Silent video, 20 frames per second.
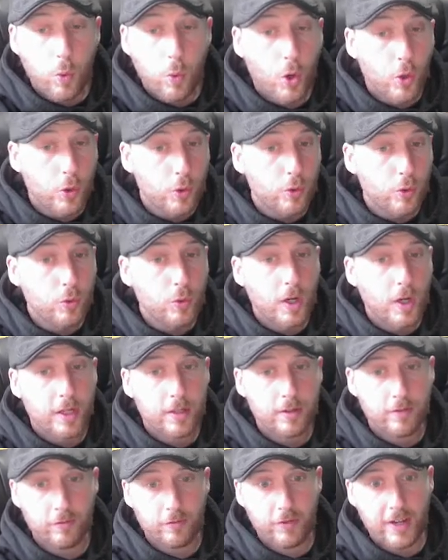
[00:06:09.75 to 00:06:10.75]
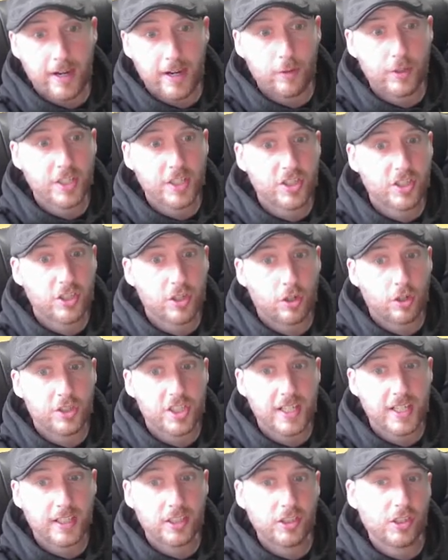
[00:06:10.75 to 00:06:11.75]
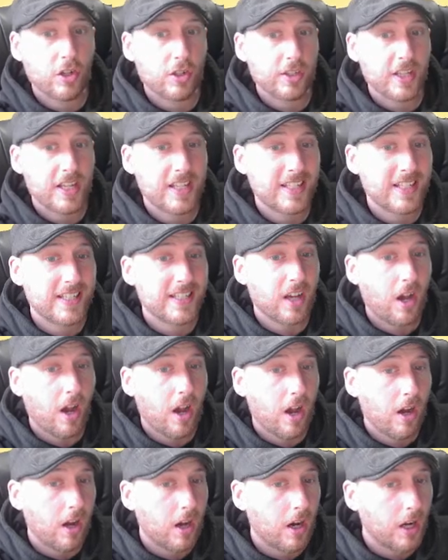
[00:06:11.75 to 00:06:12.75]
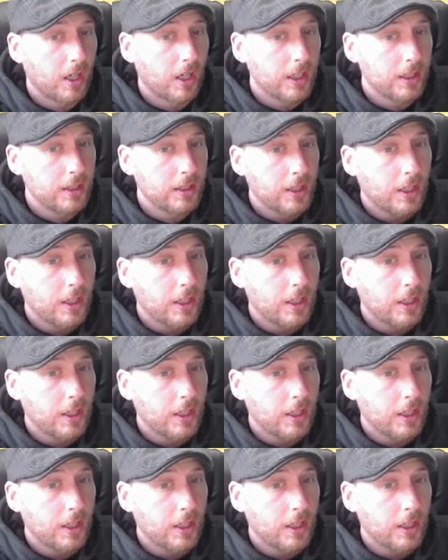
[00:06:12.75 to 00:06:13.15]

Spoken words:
who various gods and goddesses are